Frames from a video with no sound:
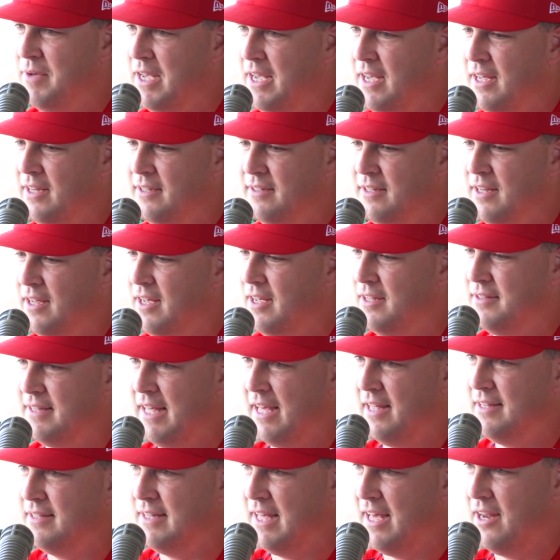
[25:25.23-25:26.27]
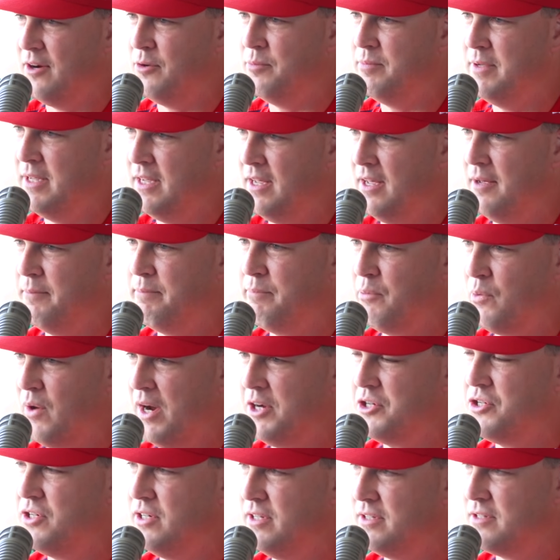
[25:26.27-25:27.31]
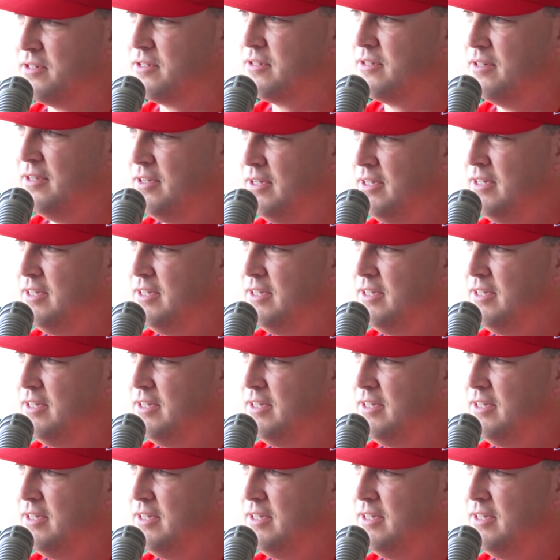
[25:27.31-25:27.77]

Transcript: And that'll be a precious